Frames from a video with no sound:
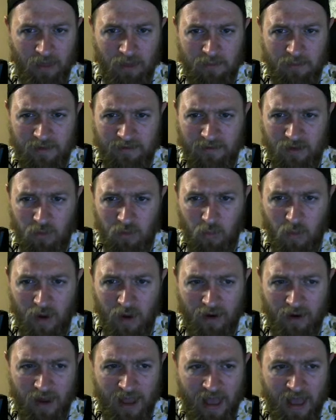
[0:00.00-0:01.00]
Let me see
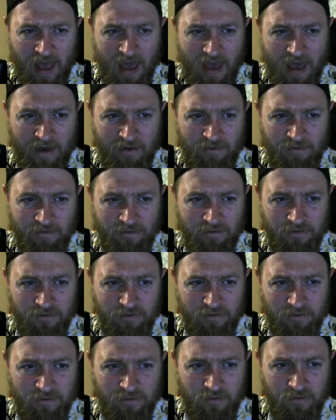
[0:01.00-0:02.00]
where I have
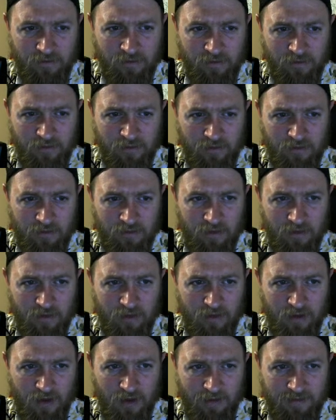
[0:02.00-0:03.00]

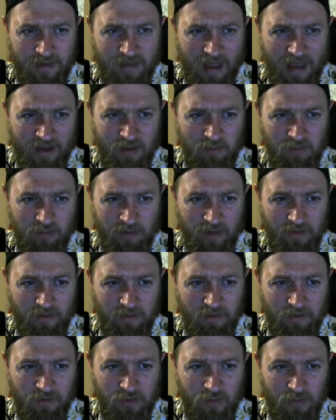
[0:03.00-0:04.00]
attack complete
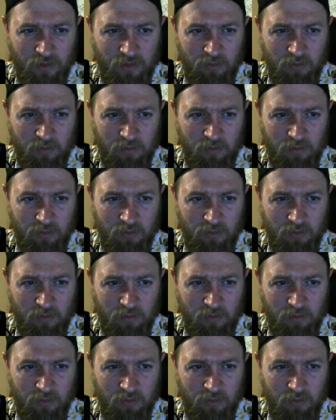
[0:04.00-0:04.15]
link to.